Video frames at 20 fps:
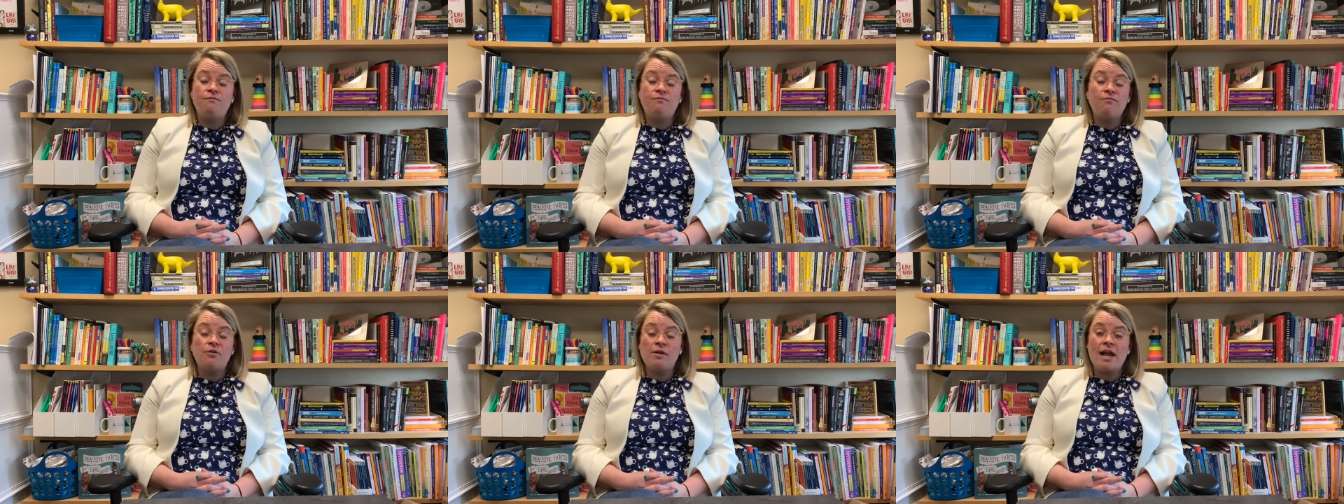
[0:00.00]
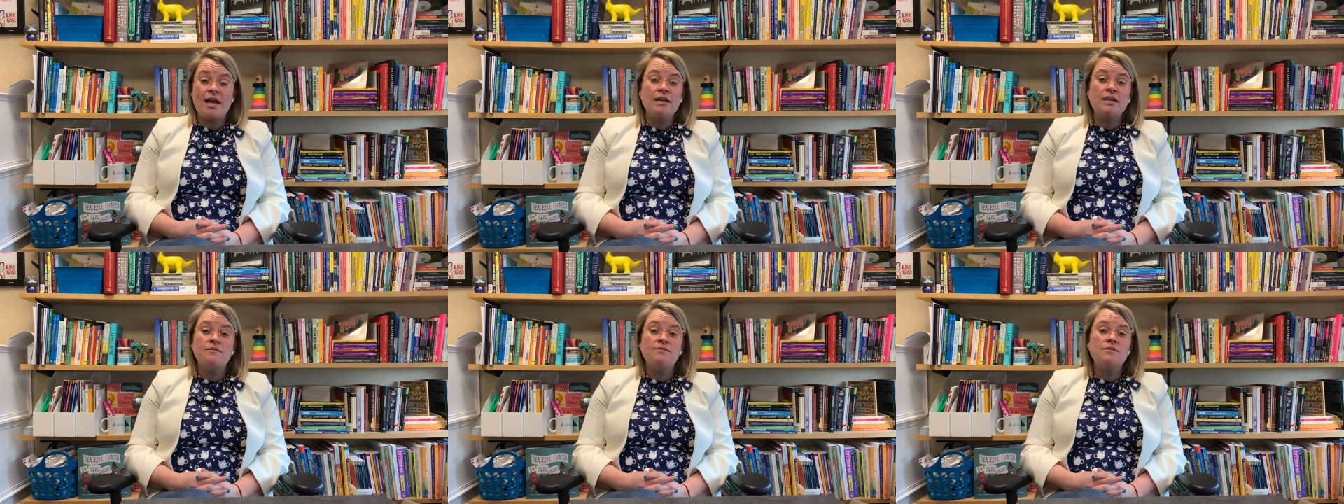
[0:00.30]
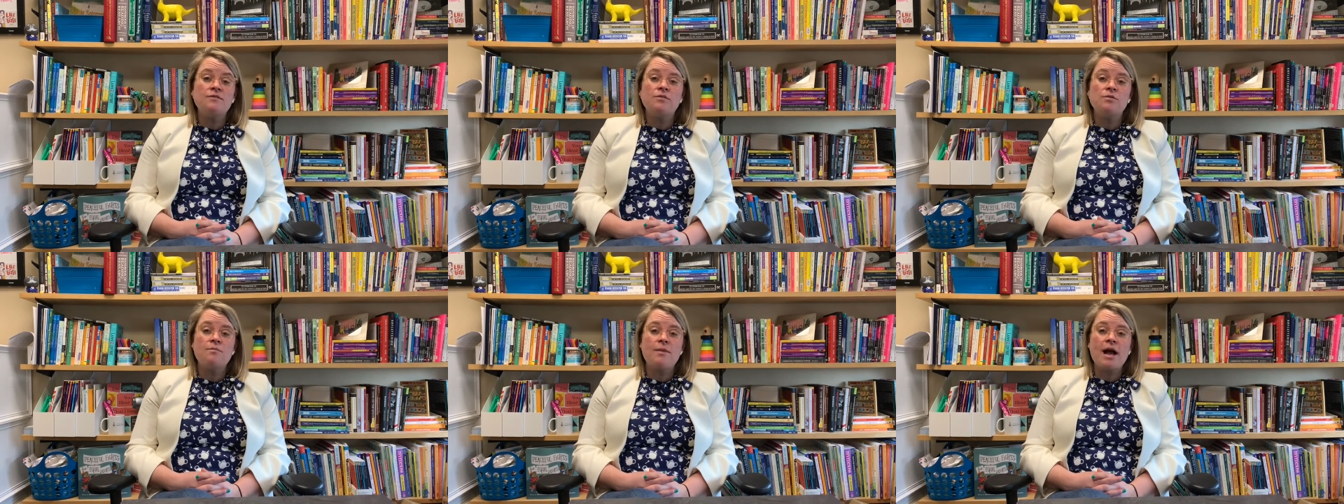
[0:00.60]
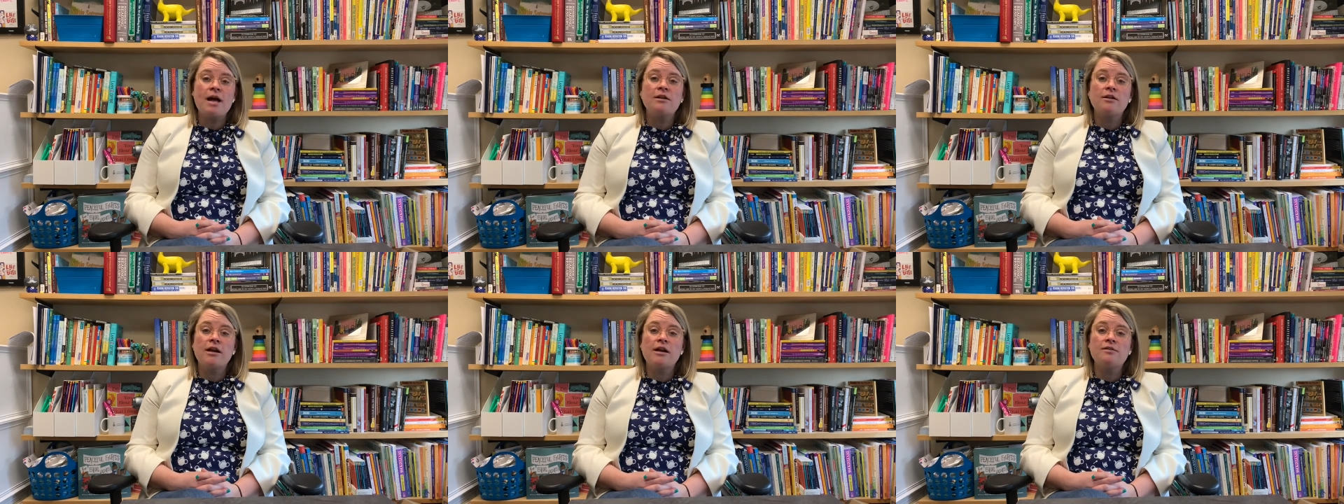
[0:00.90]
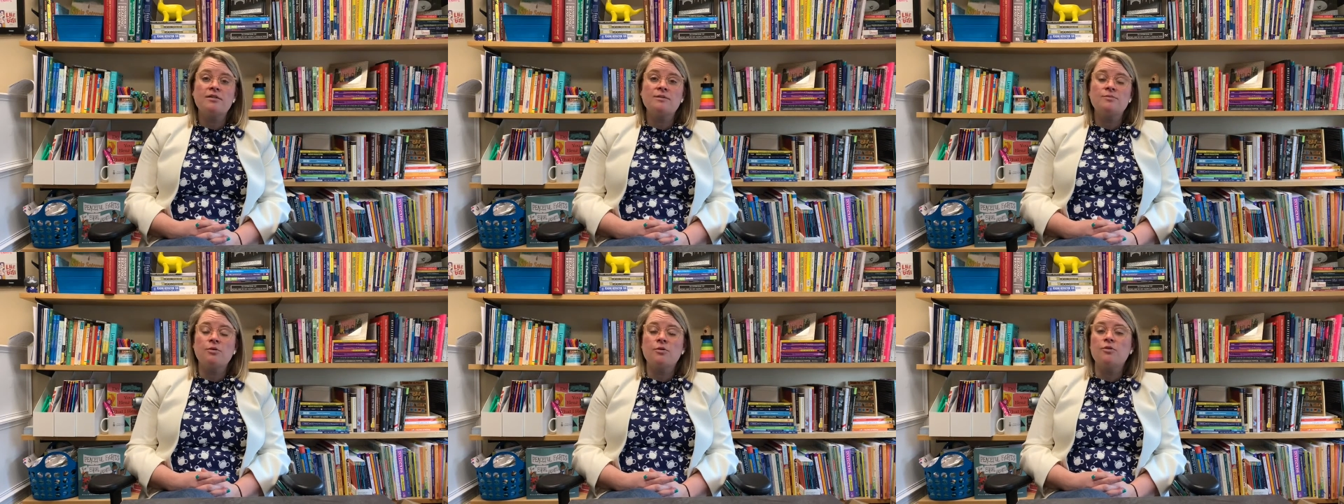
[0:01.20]
variety of different
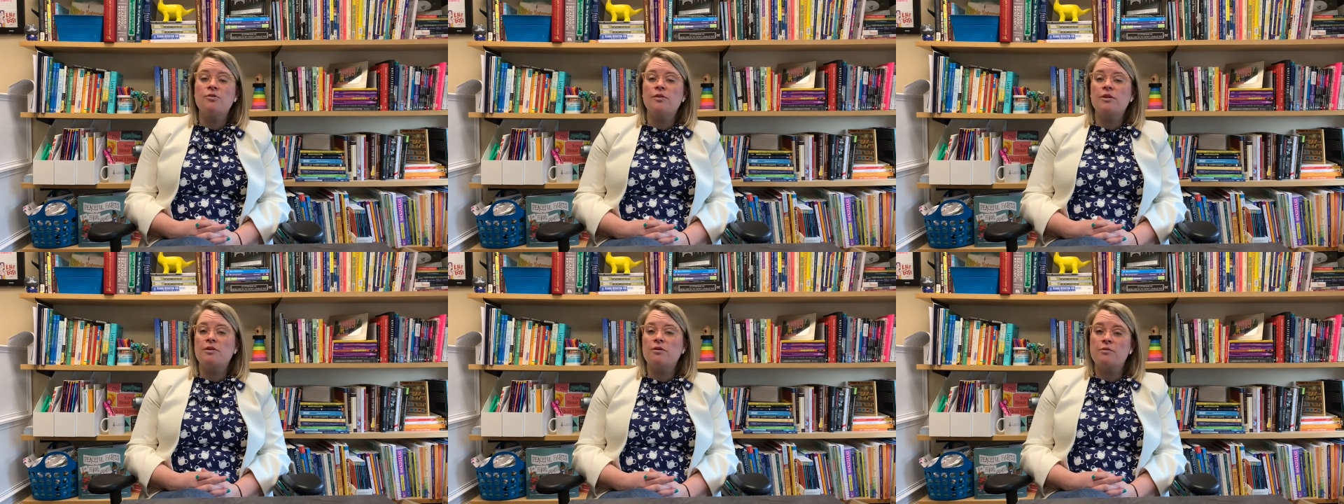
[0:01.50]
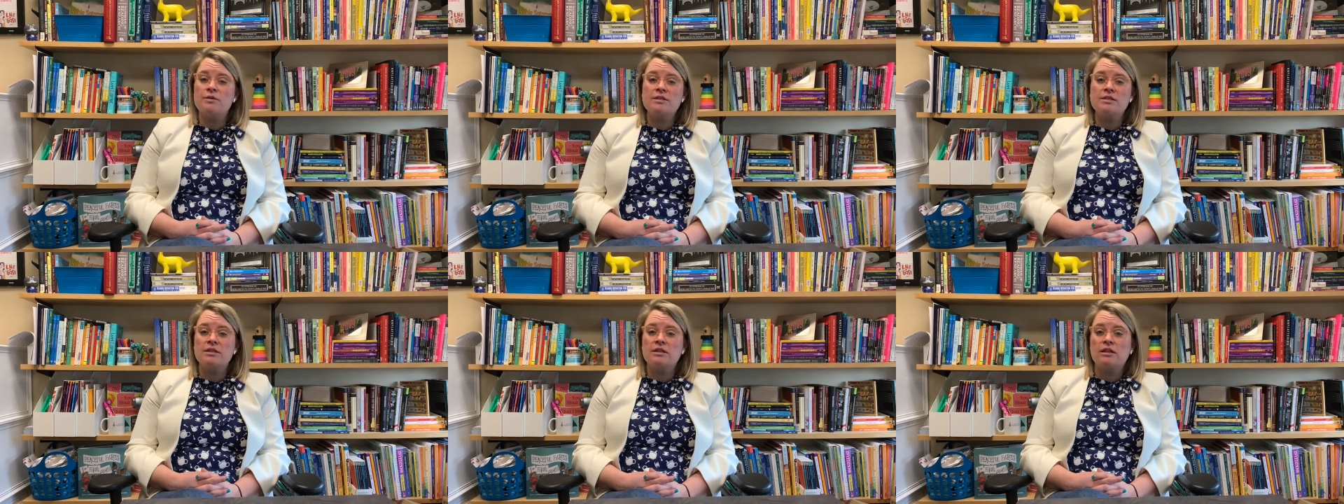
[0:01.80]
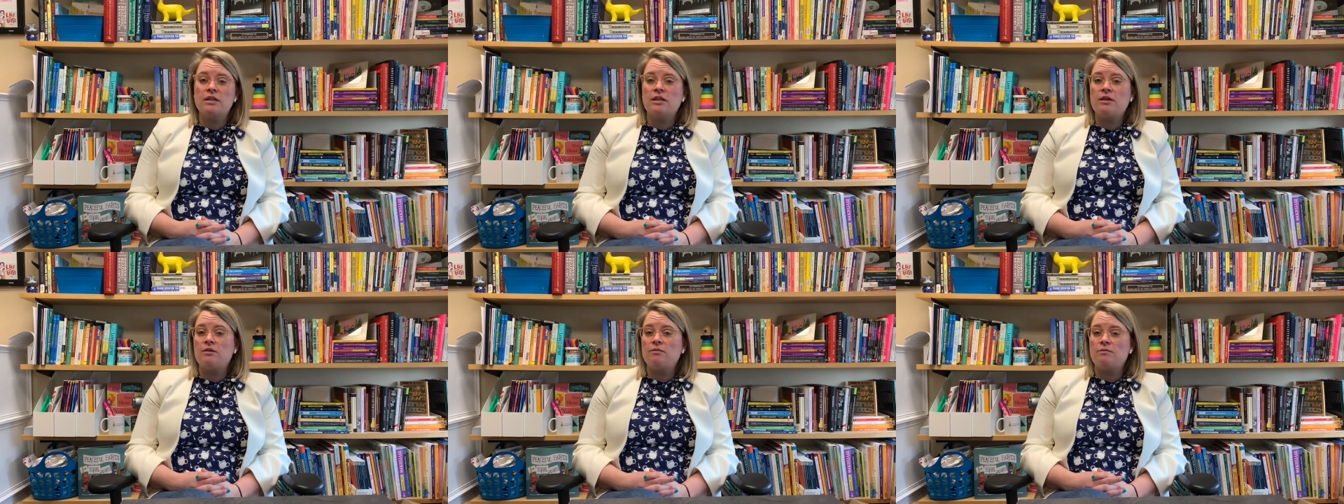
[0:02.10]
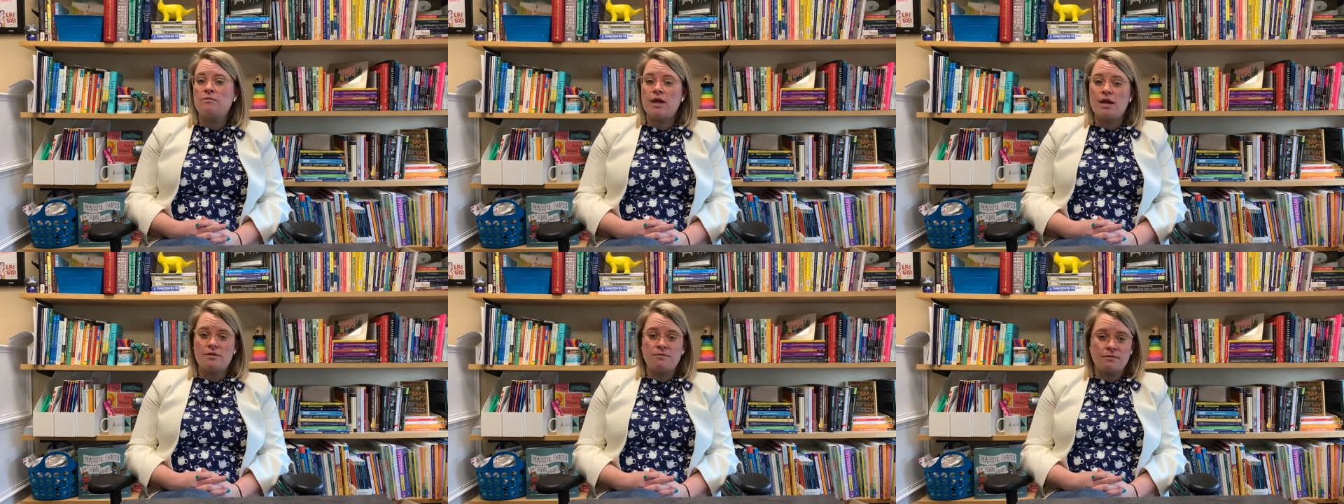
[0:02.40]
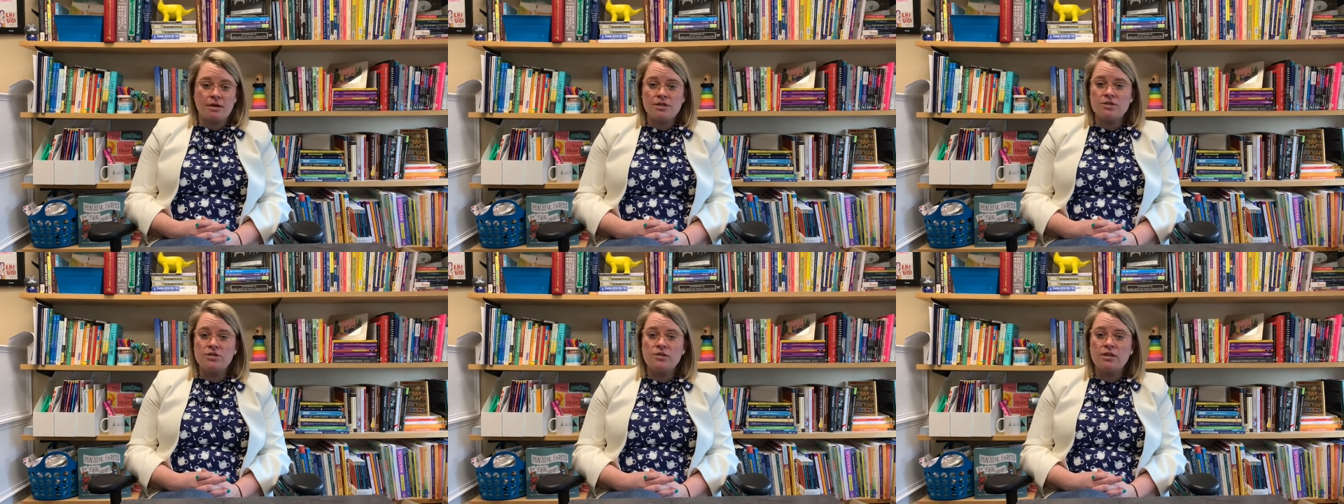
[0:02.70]
backgrounds, both linguistically and
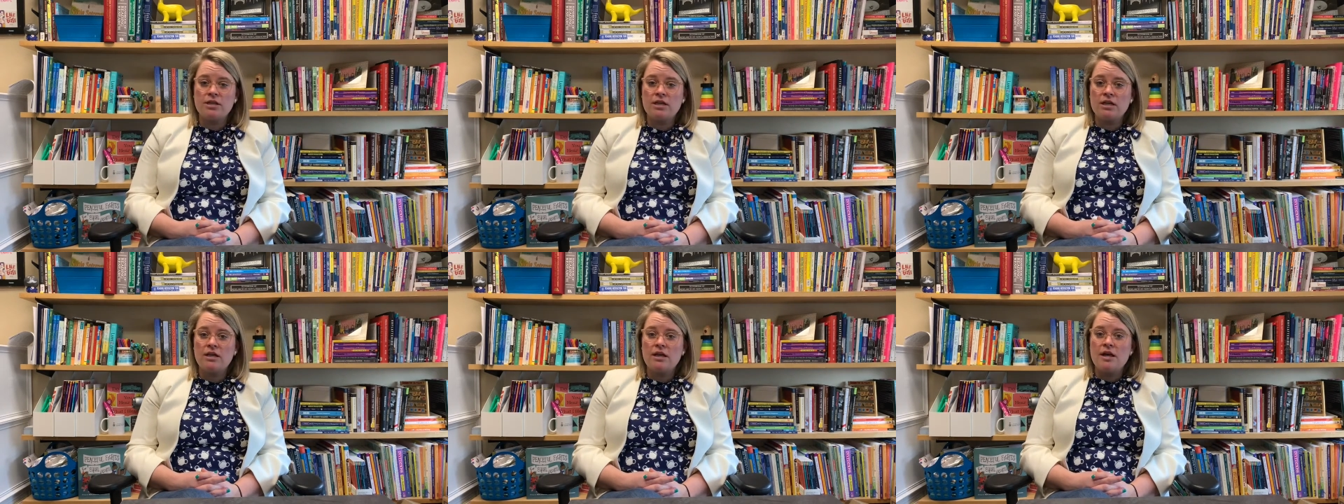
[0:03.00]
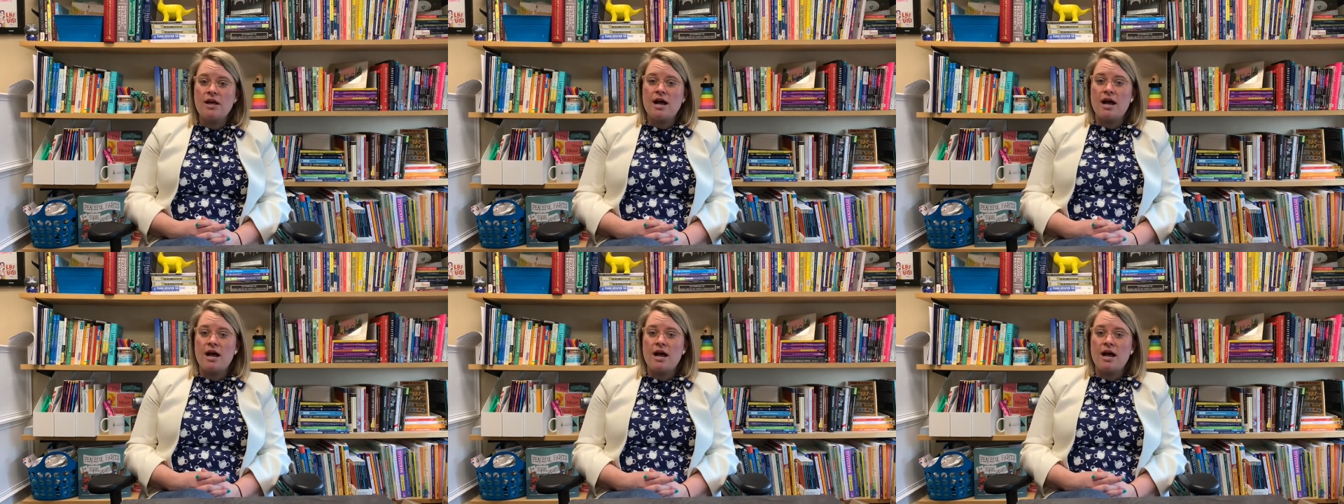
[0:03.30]
racially,